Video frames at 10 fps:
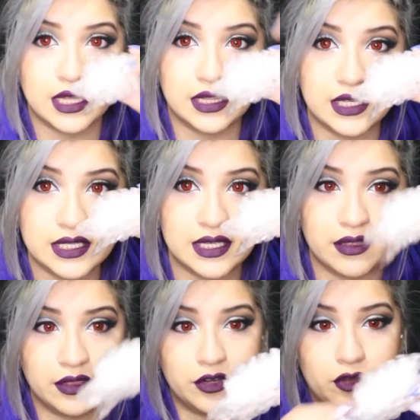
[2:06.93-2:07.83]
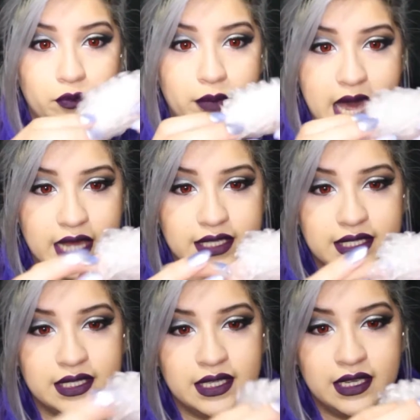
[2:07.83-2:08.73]
these little
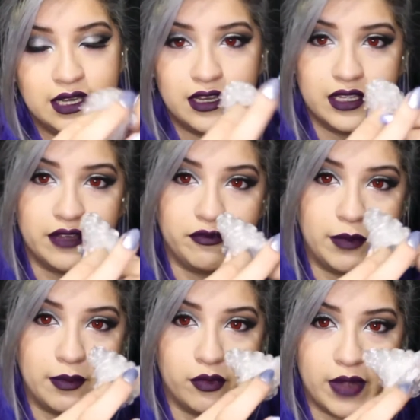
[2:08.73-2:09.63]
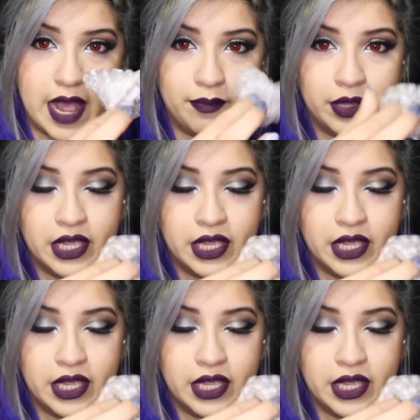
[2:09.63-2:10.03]
bags of bubble wrap.